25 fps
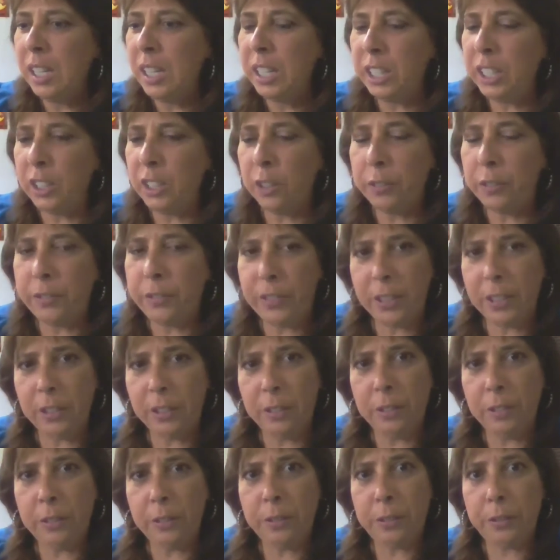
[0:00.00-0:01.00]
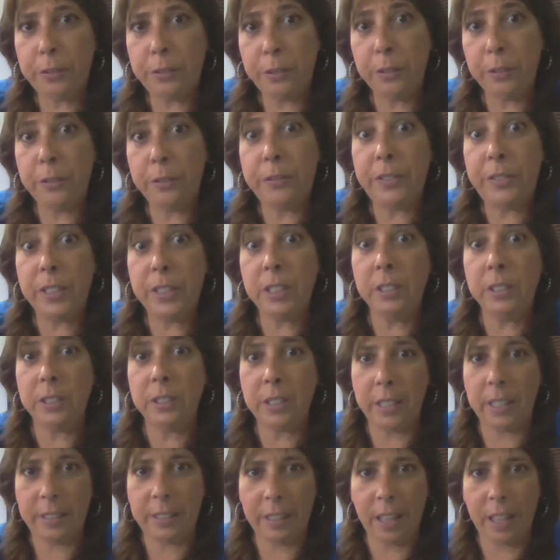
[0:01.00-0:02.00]
feel fulfilled
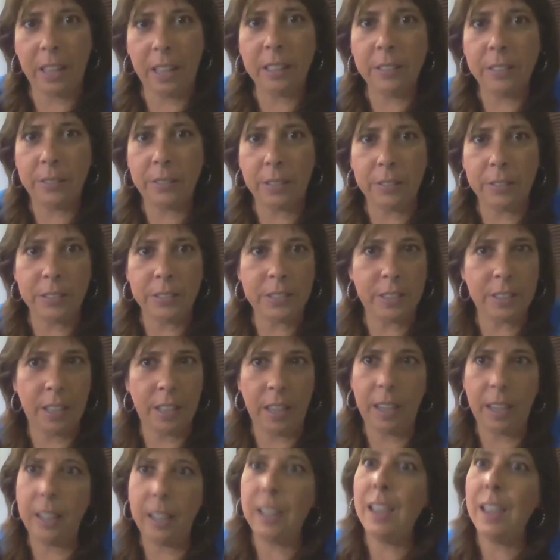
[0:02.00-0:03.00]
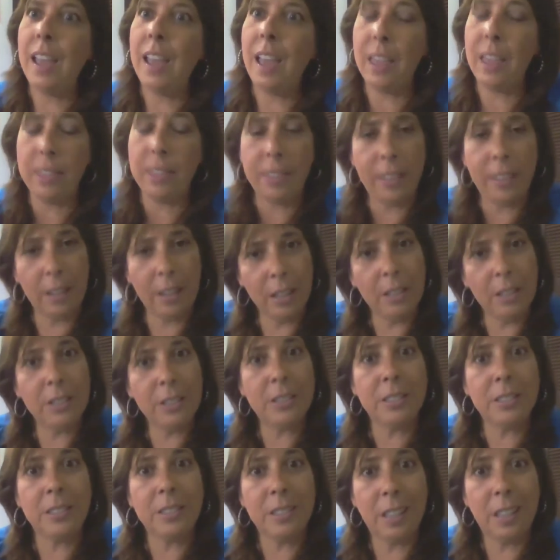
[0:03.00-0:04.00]
at the end of every day. And
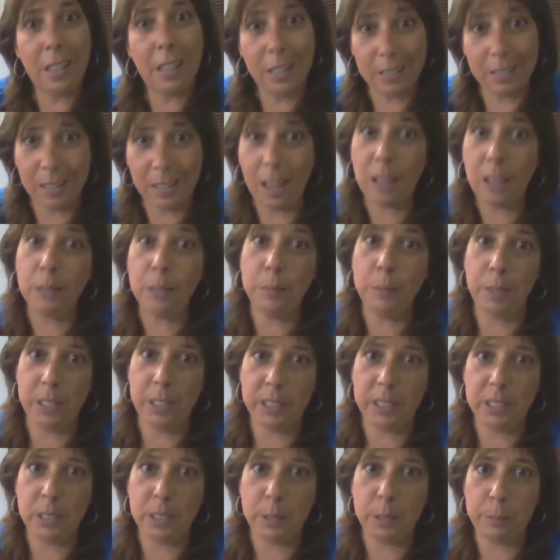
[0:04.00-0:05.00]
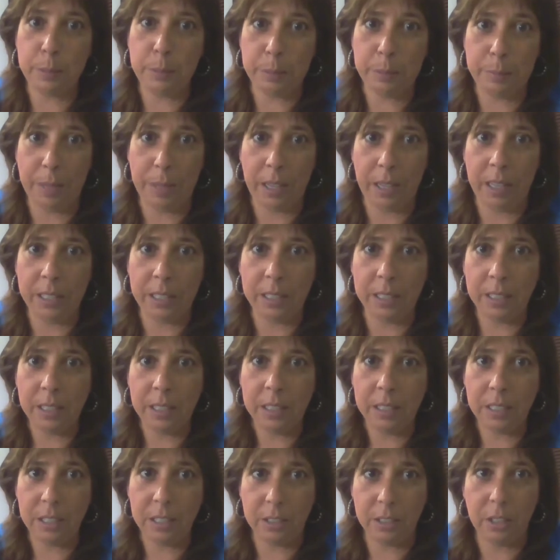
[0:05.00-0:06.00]
there's a lot of money to be made.
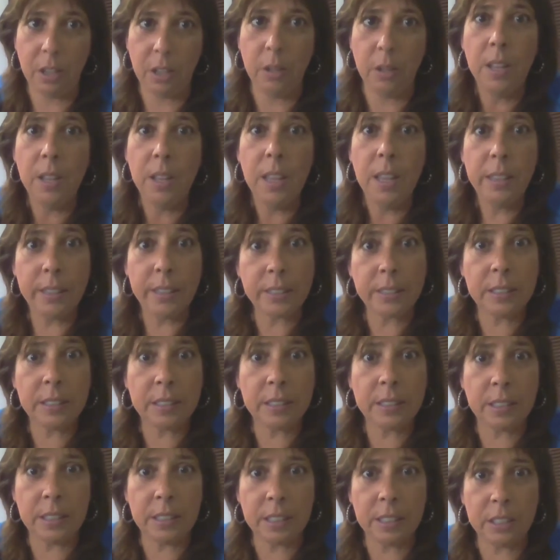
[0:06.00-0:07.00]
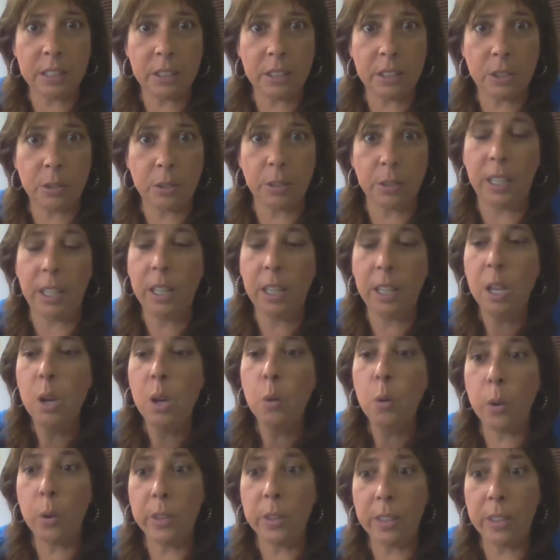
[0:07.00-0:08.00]
This is an industry
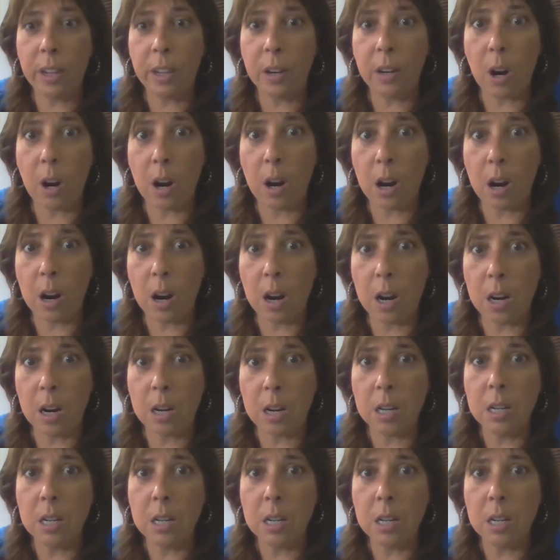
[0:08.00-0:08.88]
where there are,